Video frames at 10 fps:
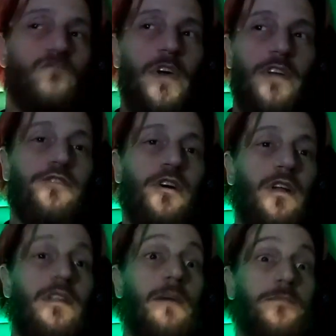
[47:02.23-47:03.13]
like,
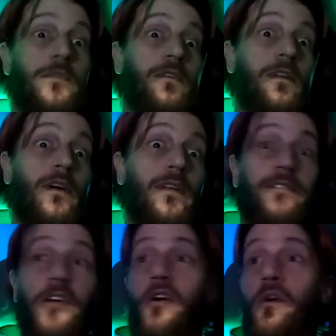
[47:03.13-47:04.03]
Johnny Depp's a good looking
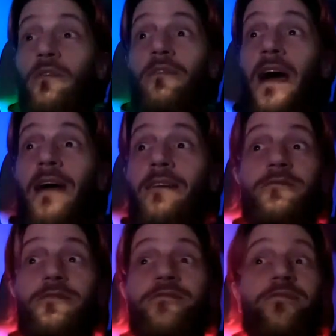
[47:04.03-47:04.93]
dude. Like,
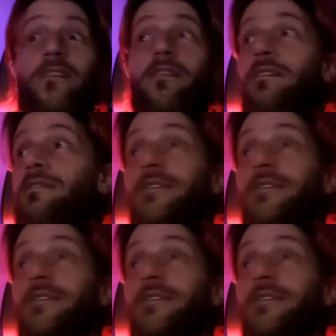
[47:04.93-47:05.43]
still.